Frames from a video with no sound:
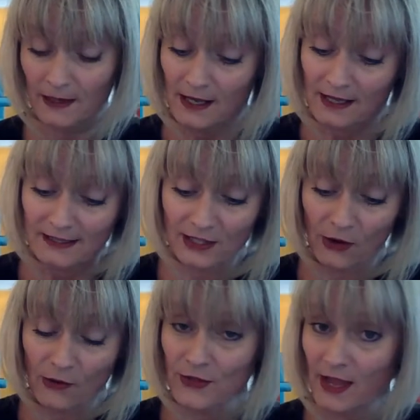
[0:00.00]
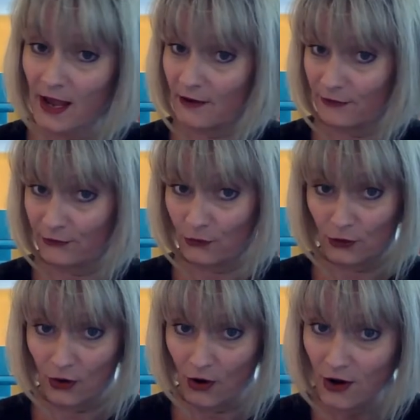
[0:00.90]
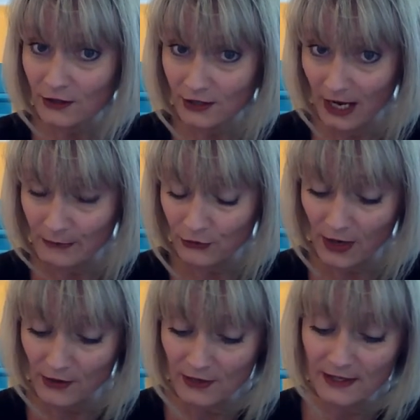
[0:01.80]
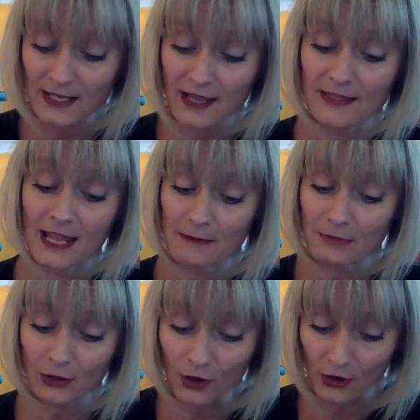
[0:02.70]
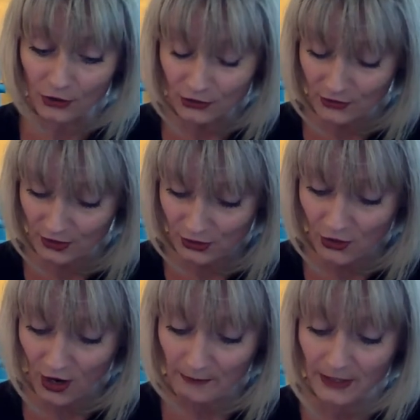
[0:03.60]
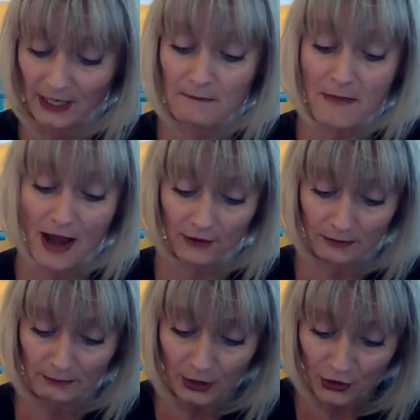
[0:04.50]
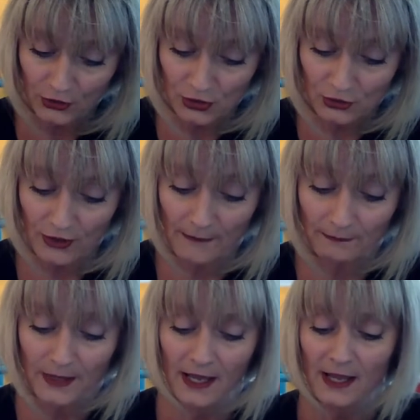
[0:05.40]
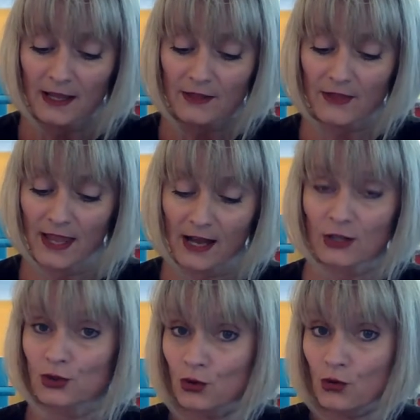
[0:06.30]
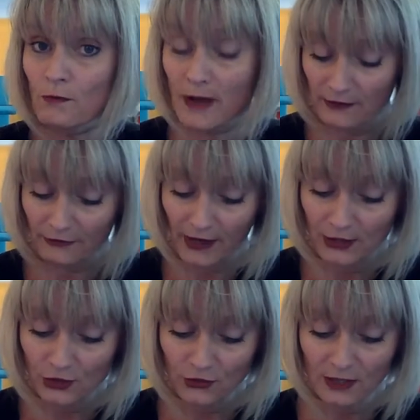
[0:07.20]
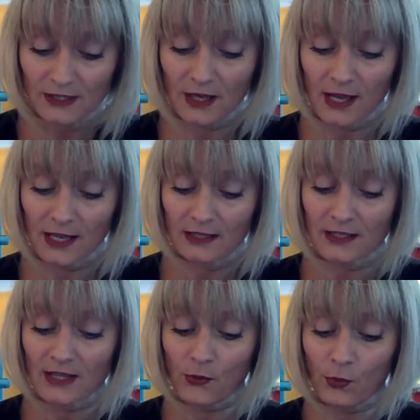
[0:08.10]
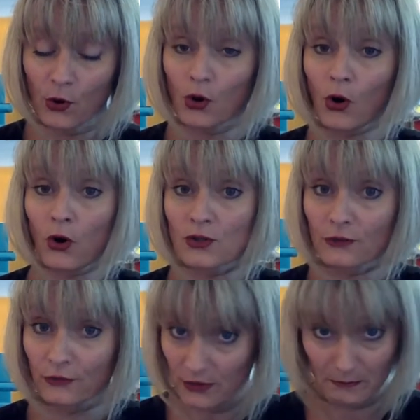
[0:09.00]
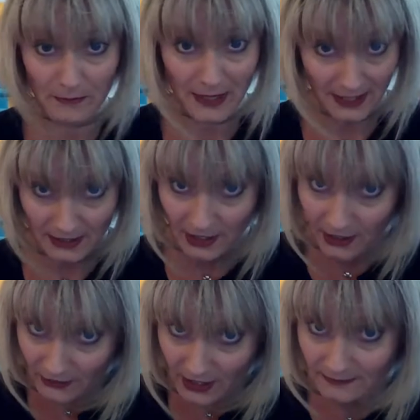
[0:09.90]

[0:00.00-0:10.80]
So they are for a long time around us, and they belong to this company. Merrell belongs to them. They are shoe manufacturers, and they work also for the military.